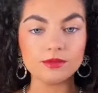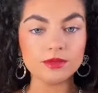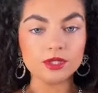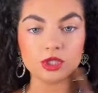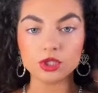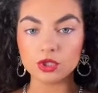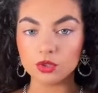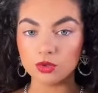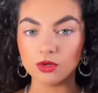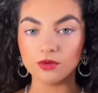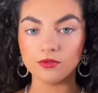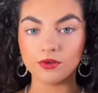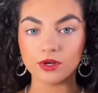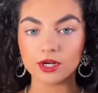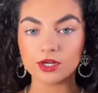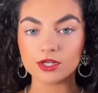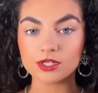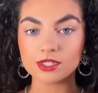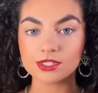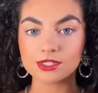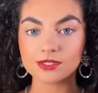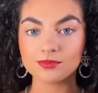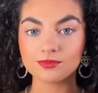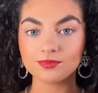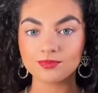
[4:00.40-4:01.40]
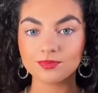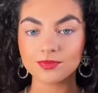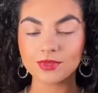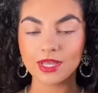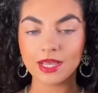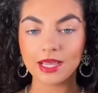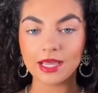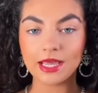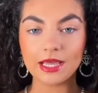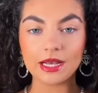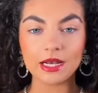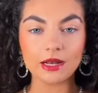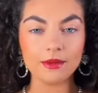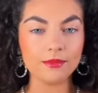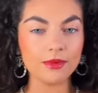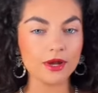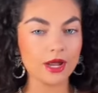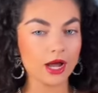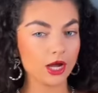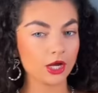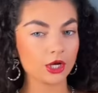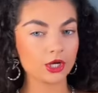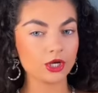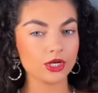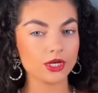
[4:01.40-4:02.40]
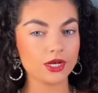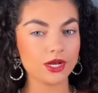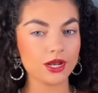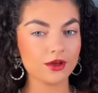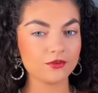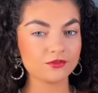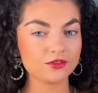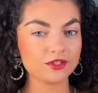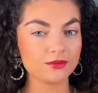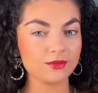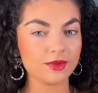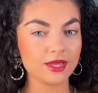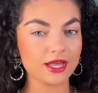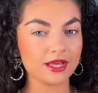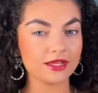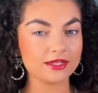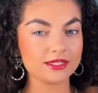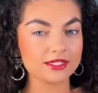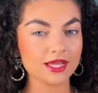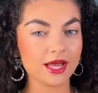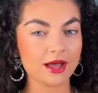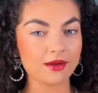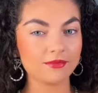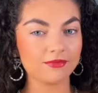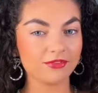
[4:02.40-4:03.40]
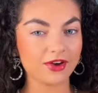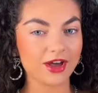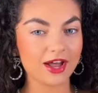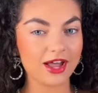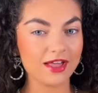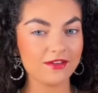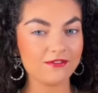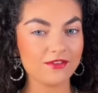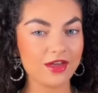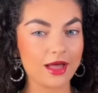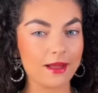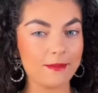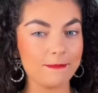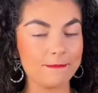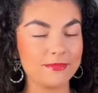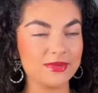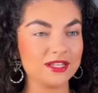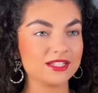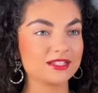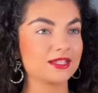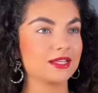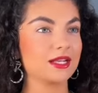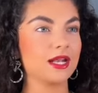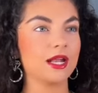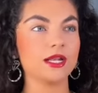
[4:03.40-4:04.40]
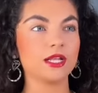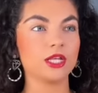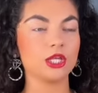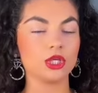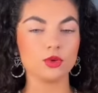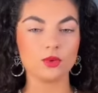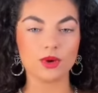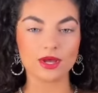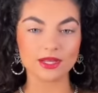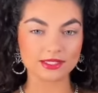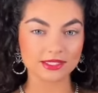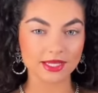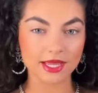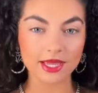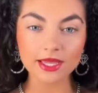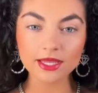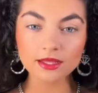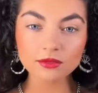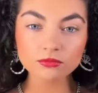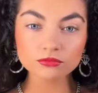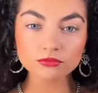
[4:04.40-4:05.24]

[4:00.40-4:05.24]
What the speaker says: Miss Universe. And I'm not good enough to make a top 5 at Miss Connecticut USA?